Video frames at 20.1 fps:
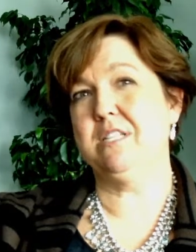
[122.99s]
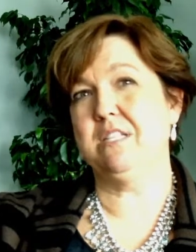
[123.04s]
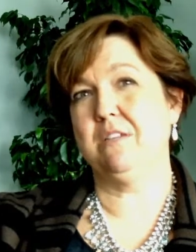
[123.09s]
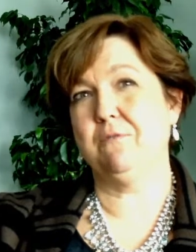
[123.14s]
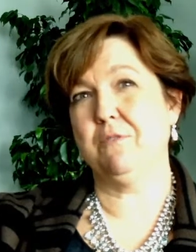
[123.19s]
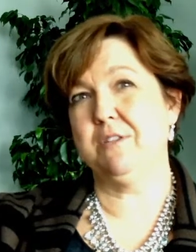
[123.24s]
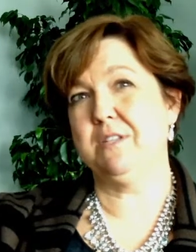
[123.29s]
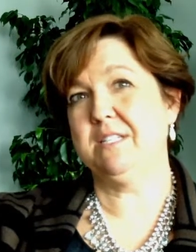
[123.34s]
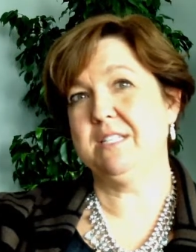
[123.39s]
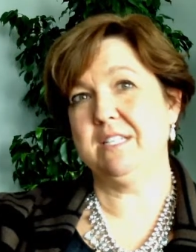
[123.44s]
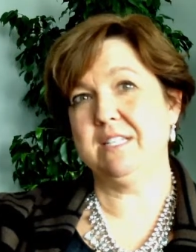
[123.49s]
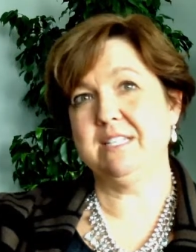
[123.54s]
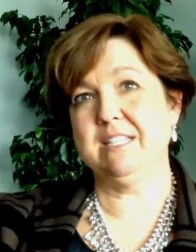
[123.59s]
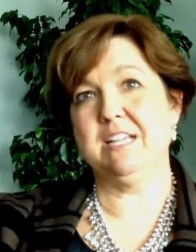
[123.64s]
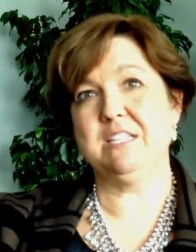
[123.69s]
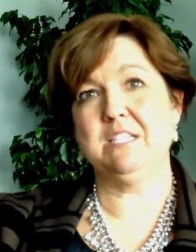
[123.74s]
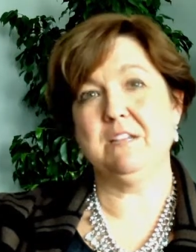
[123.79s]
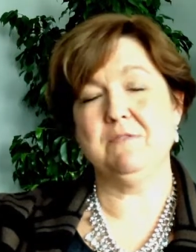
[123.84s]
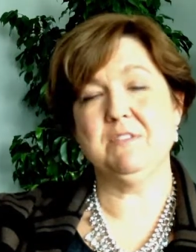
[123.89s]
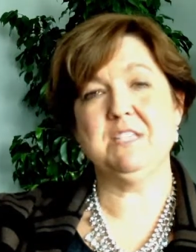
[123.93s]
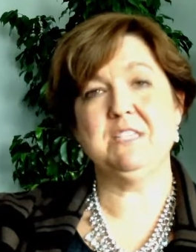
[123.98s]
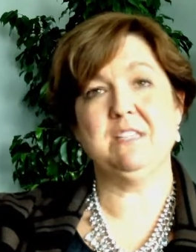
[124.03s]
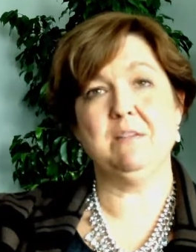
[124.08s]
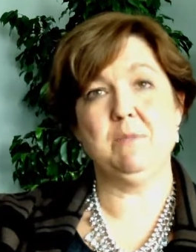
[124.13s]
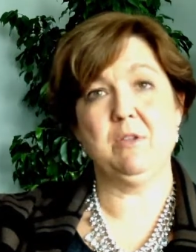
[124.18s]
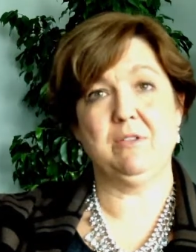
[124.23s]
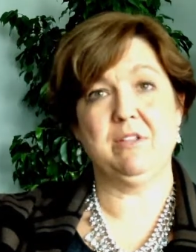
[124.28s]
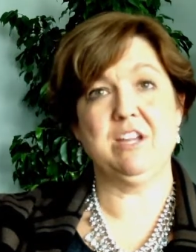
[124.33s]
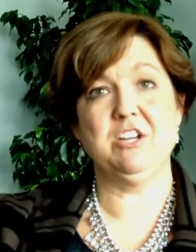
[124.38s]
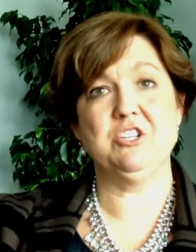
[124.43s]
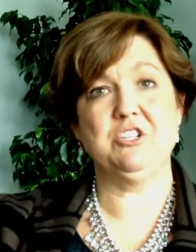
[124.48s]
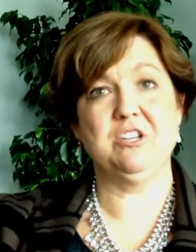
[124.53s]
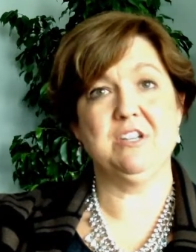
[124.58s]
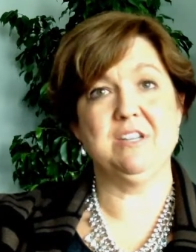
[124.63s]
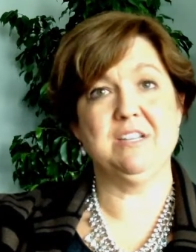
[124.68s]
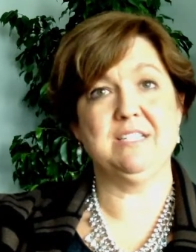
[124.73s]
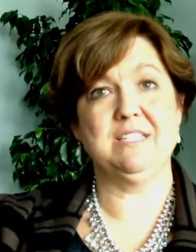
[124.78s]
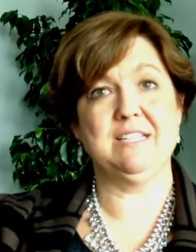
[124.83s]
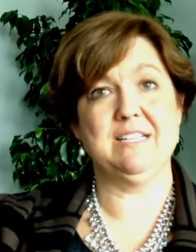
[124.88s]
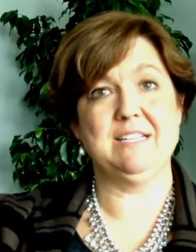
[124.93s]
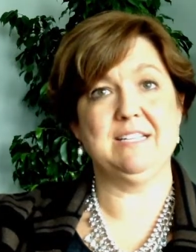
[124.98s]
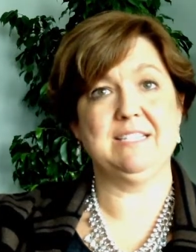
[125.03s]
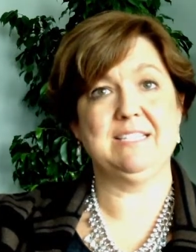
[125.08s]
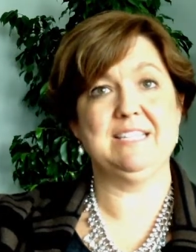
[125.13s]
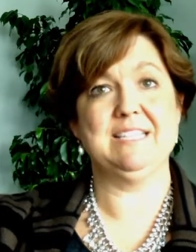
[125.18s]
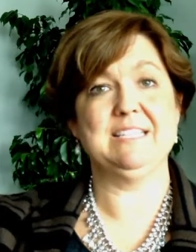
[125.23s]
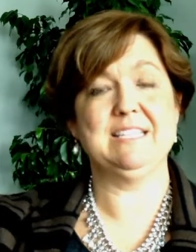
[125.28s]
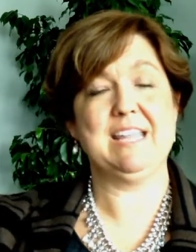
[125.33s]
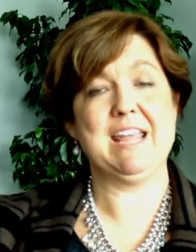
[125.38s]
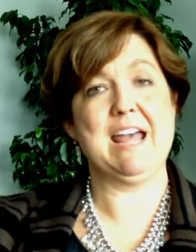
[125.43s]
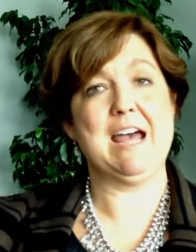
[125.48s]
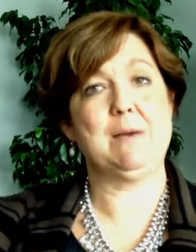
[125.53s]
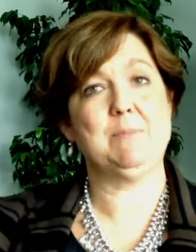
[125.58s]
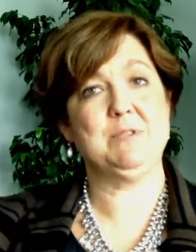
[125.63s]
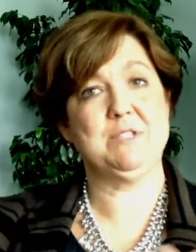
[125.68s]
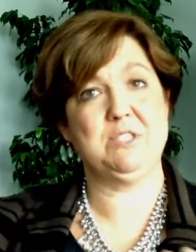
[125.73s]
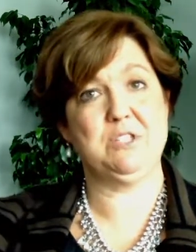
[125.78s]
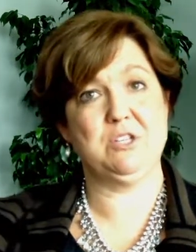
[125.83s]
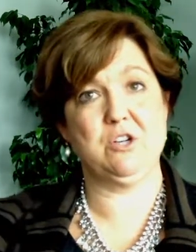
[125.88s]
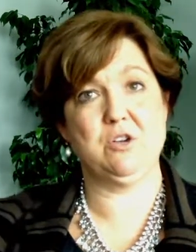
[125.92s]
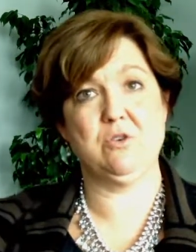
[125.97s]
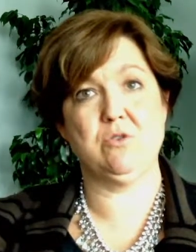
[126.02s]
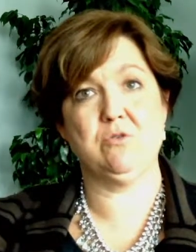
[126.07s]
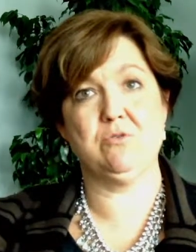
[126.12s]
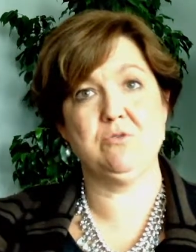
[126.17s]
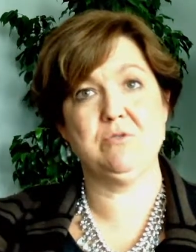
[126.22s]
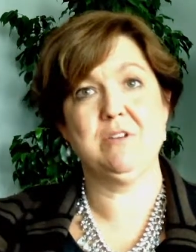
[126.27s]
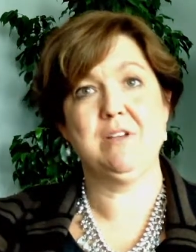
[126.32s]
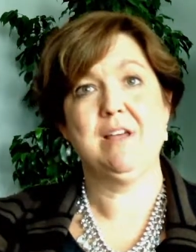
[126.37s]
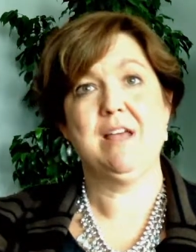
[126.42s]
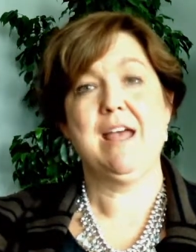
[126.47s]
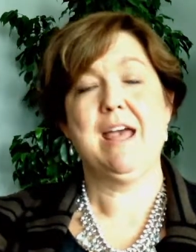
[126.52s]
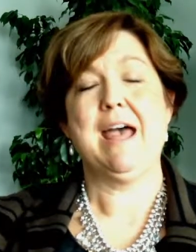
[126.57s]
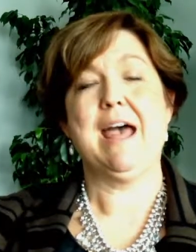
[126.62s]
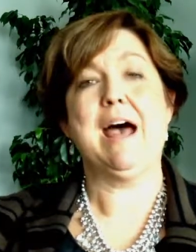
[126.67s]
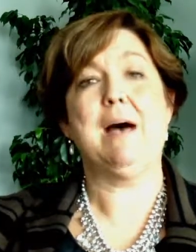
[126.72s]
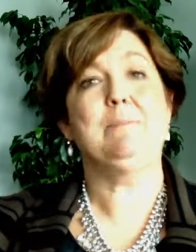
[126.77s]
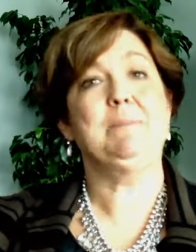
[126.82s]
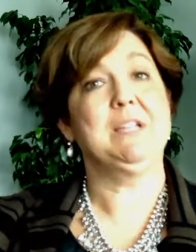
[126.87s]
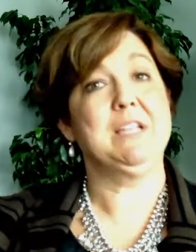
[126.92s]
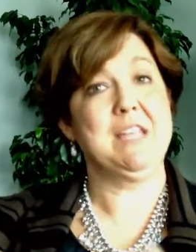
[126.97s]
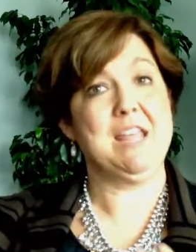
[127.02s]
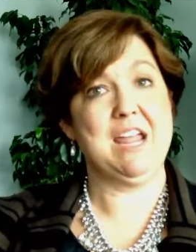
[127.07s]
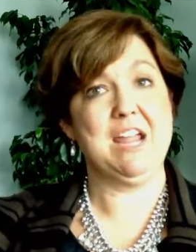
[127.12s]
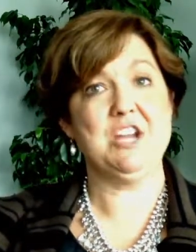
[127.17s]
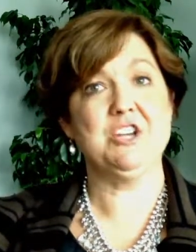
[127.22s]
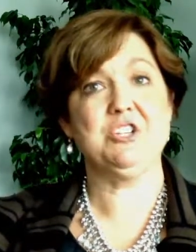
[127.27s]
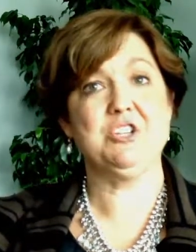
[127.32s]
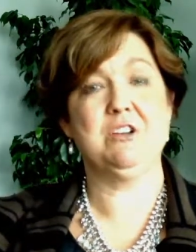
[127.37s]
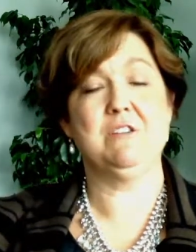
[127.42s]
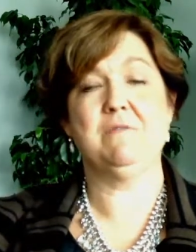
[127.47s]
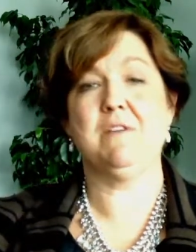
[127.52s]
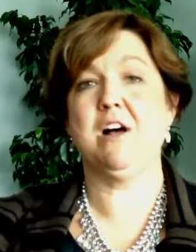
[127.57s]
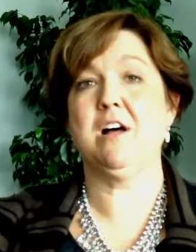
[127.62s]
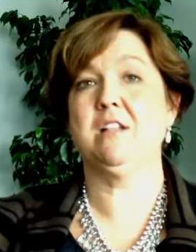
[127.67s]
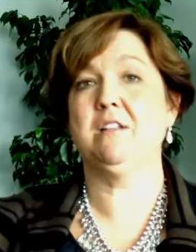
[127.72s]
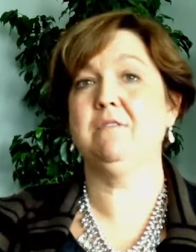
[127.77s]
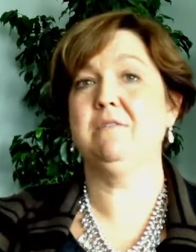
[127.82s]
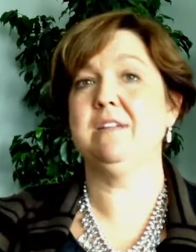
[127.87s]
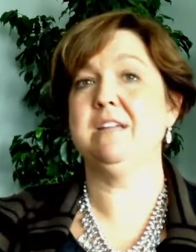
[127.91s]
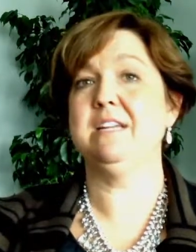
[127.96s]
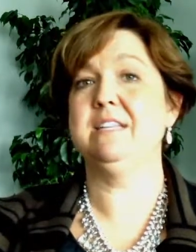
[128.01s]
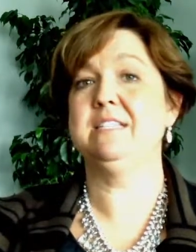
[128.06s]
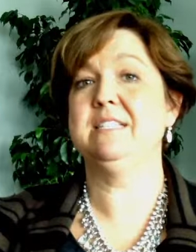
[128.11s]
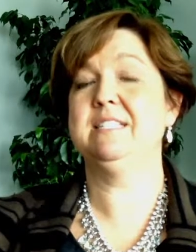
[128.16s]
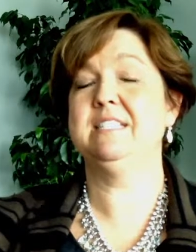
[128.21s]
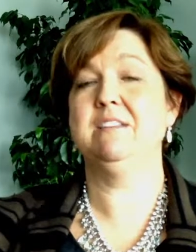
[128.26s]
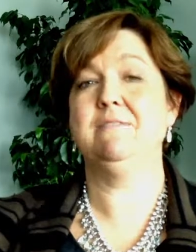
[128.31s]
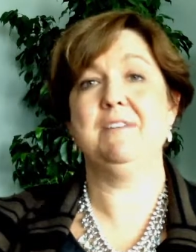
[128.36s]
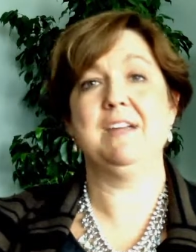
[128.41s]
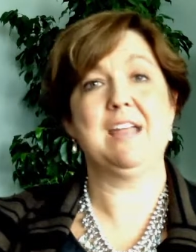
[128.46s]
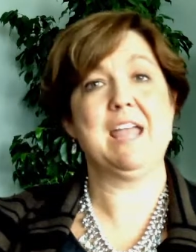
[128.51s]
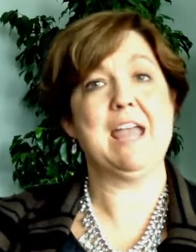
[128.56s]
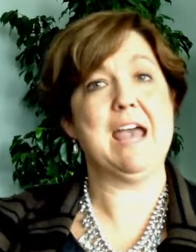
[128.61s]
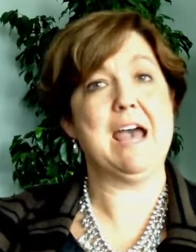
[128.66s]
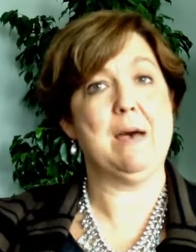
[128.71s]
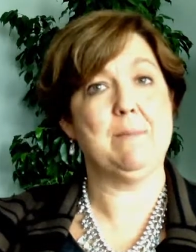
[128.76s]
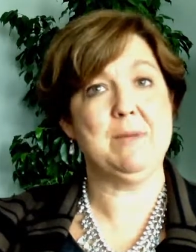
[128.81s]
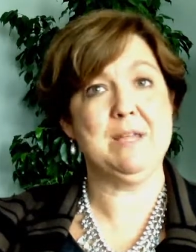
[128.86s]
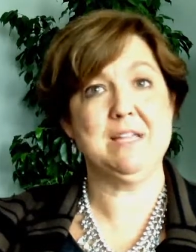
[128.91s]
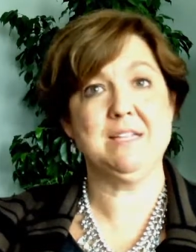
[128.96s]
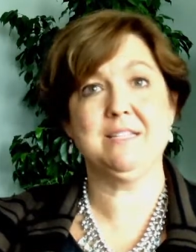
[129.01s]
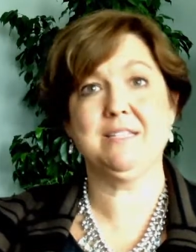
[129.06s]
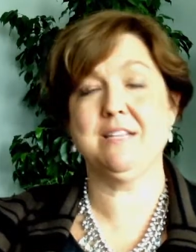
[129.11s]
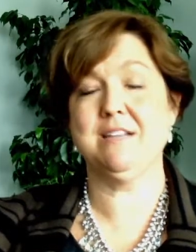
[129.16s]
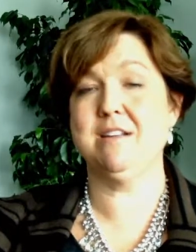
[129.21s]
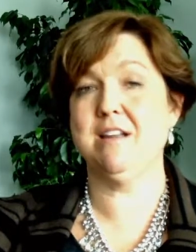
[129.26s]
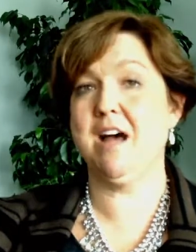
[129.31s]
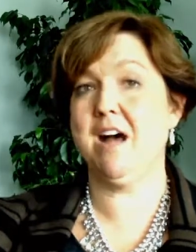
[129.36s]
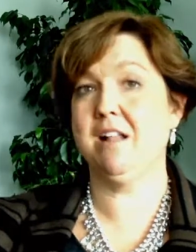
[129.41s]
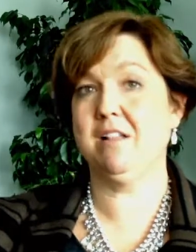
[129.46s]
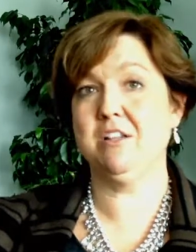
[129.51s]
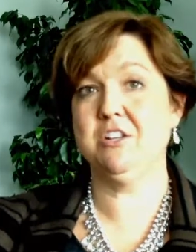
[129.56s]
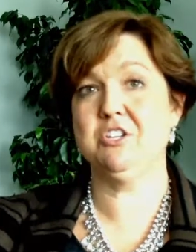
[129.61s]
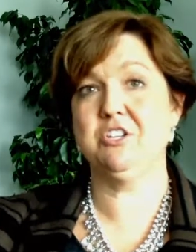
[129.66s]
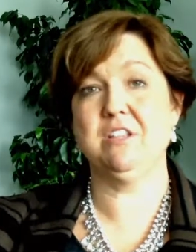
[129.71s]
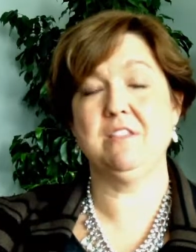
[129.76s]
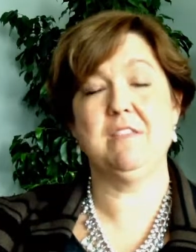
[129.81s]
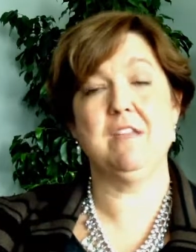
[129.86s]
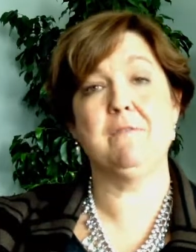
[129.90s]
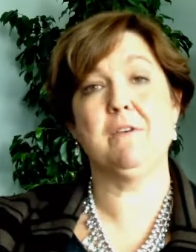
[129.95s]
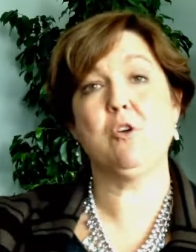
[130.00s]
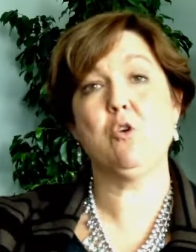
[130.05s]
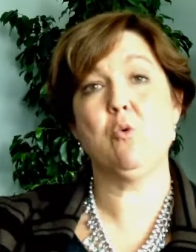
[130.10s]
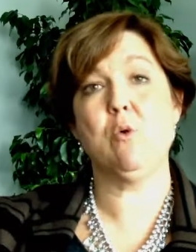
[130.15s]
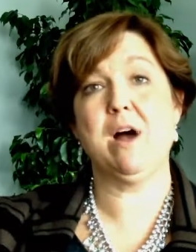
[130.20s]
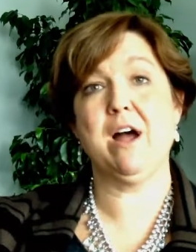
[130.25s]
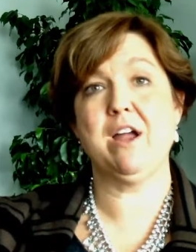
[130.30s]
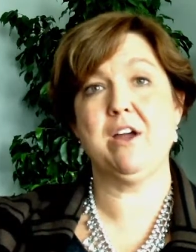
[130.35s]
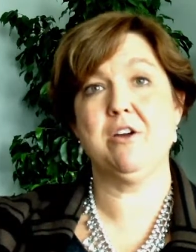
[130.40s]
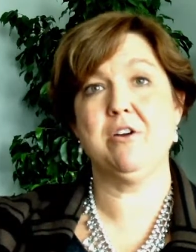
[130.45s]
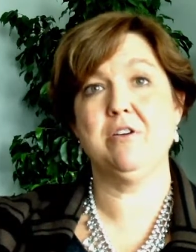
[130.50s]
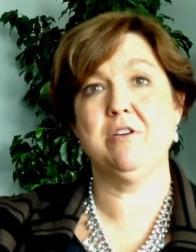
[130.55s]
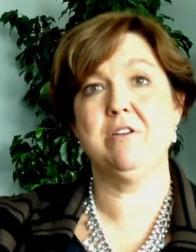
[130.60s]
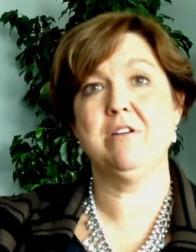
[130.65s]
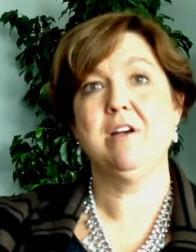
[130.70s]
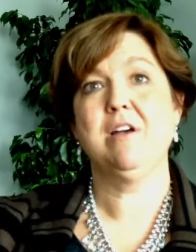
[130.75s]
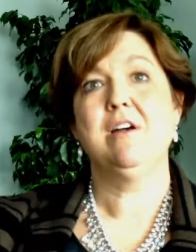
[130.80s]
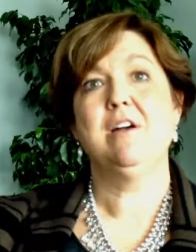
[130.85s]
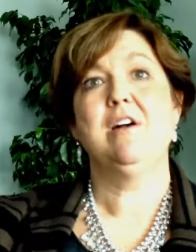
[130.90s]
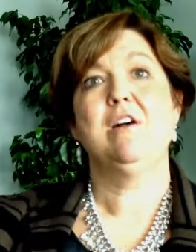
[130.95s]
reason for the success of the simulation is it's this capstone application of all of these civic habits and knowledge that they've acquired